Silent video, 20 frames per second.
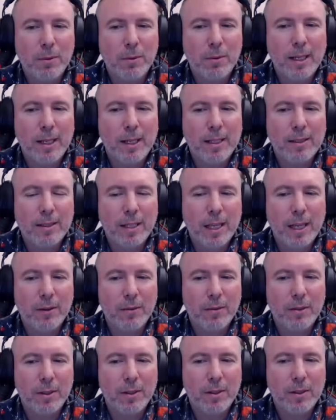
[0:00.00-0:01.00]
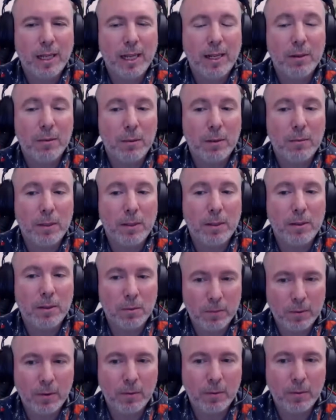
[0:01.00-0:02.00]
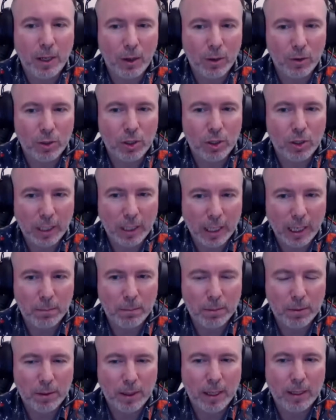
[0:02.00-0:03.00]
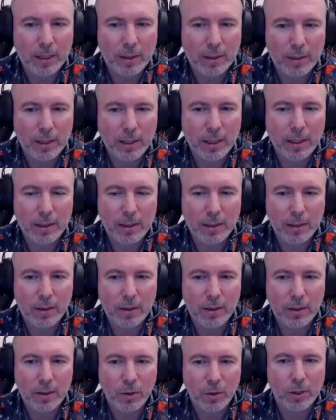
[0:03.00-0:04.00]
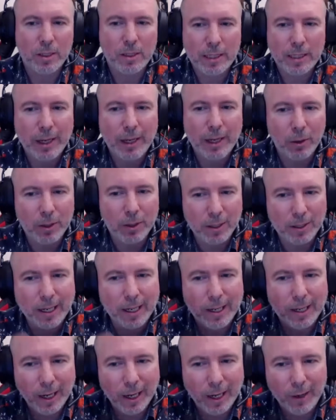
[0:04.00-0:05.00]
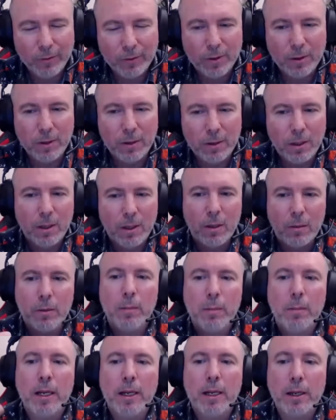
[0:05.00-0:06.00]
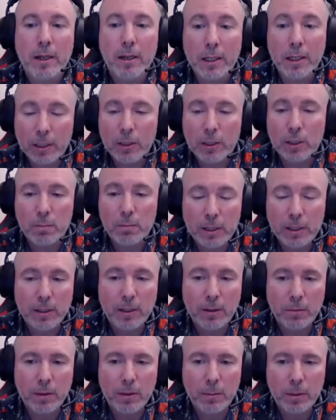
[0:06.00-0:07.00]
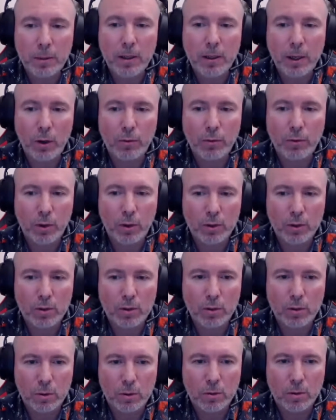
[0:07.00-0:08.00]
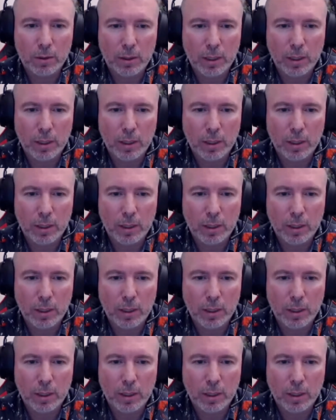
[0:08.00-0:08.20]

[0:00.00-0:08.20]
later have, and then when we launching the app at the day or the day after, we're making an English-speaking webinar, of course, too.